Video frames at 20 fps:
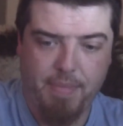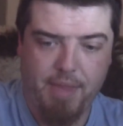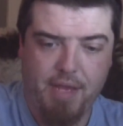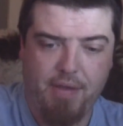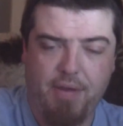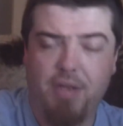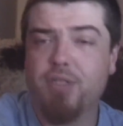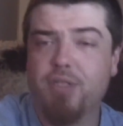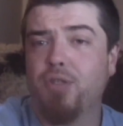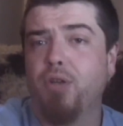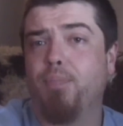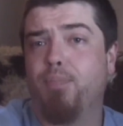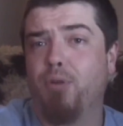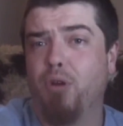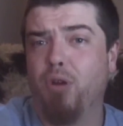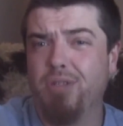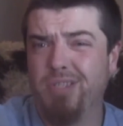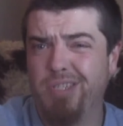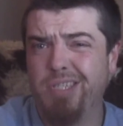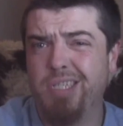Oh, it's not a
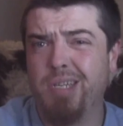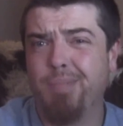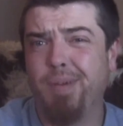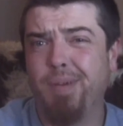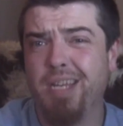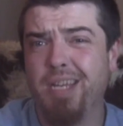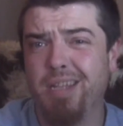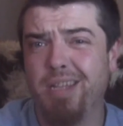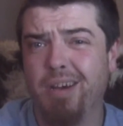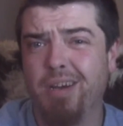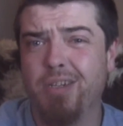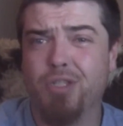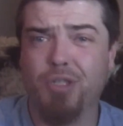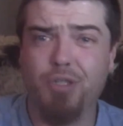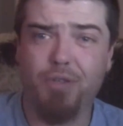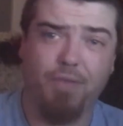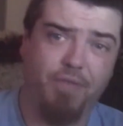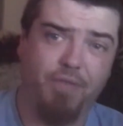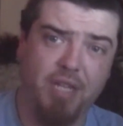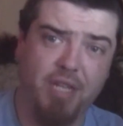problem, it's just a pain in the arse.
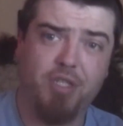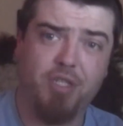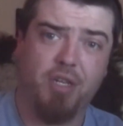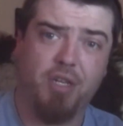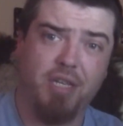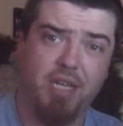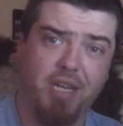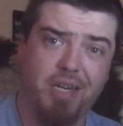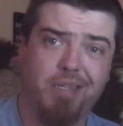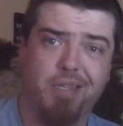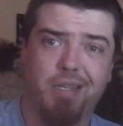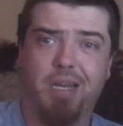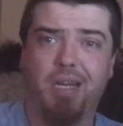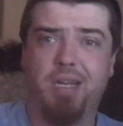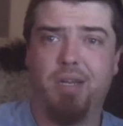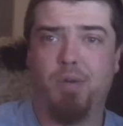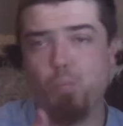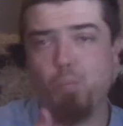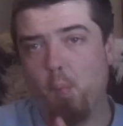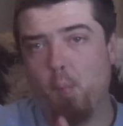You'll find something, get under it,
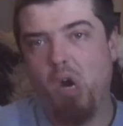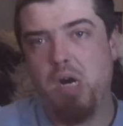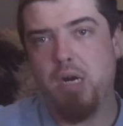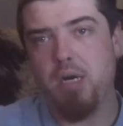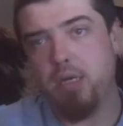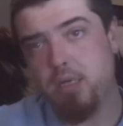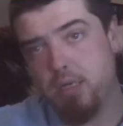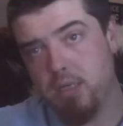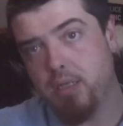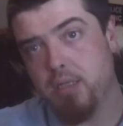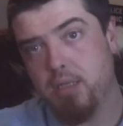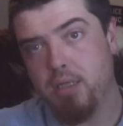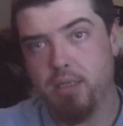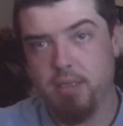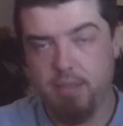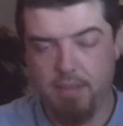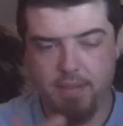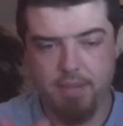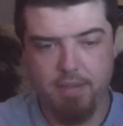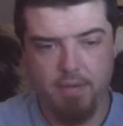
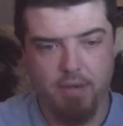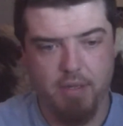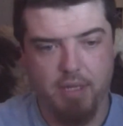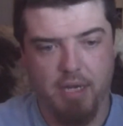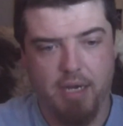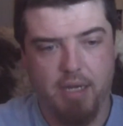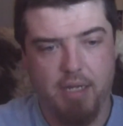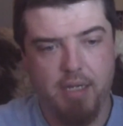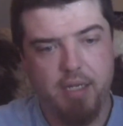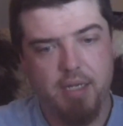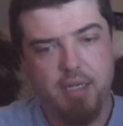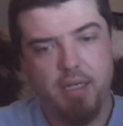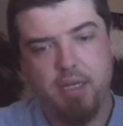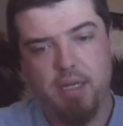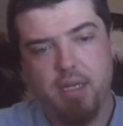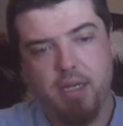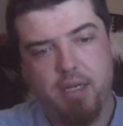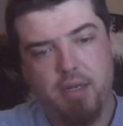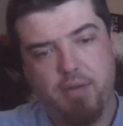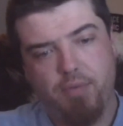all that.
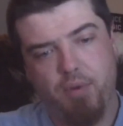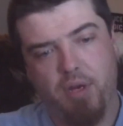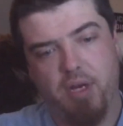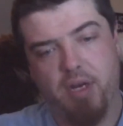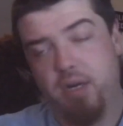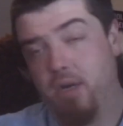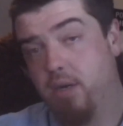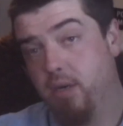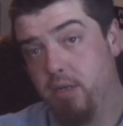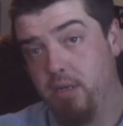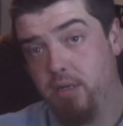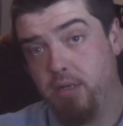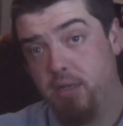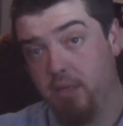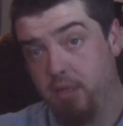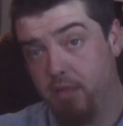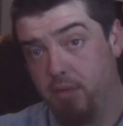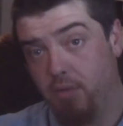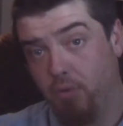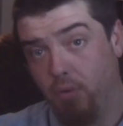Where
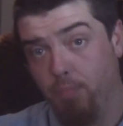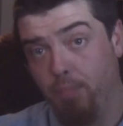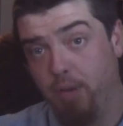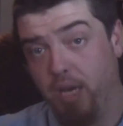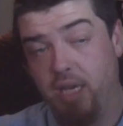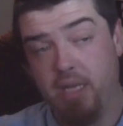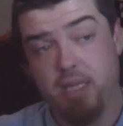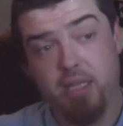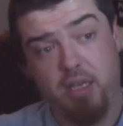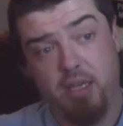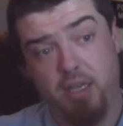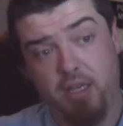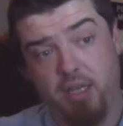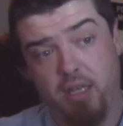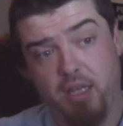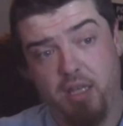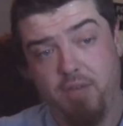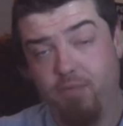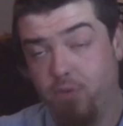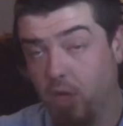the home baked,
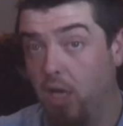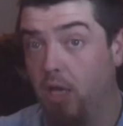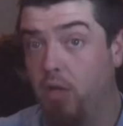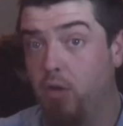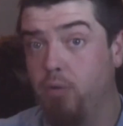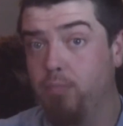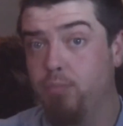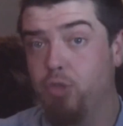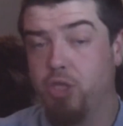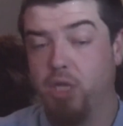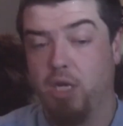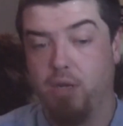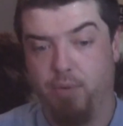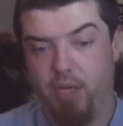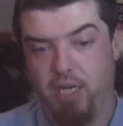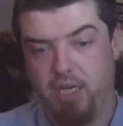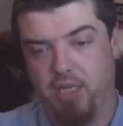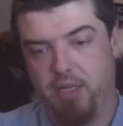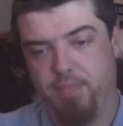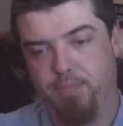you've got the room straight
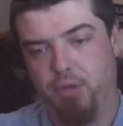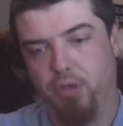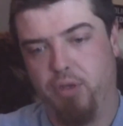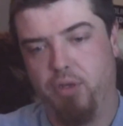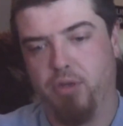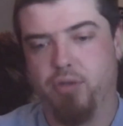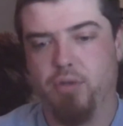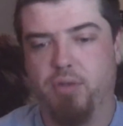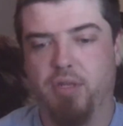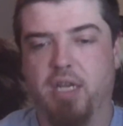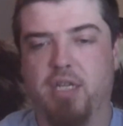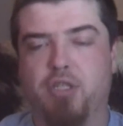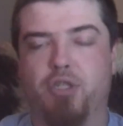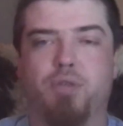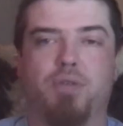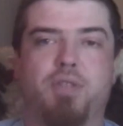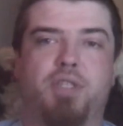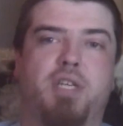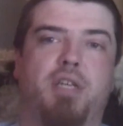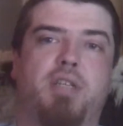away to put your 2 neck
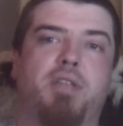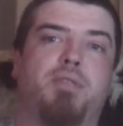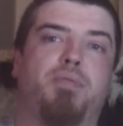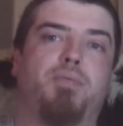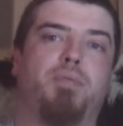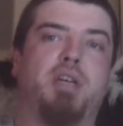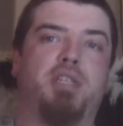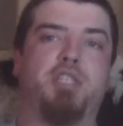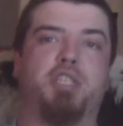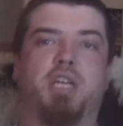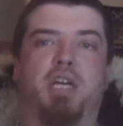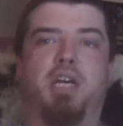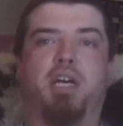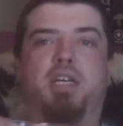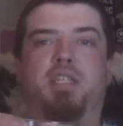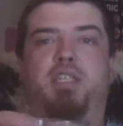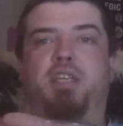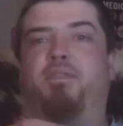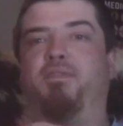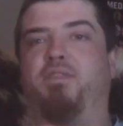shots in, which
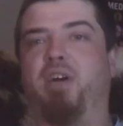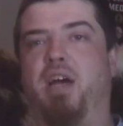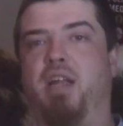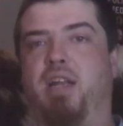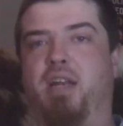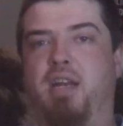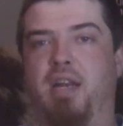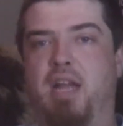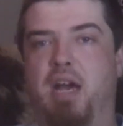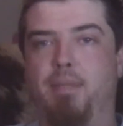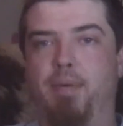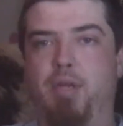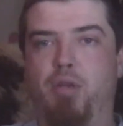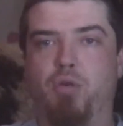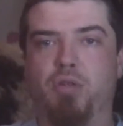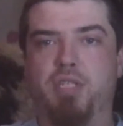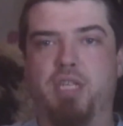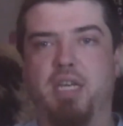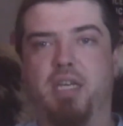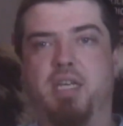is
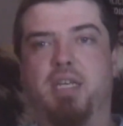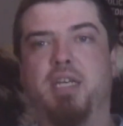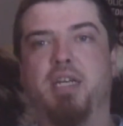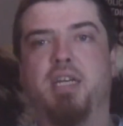fan-dabby-dozy.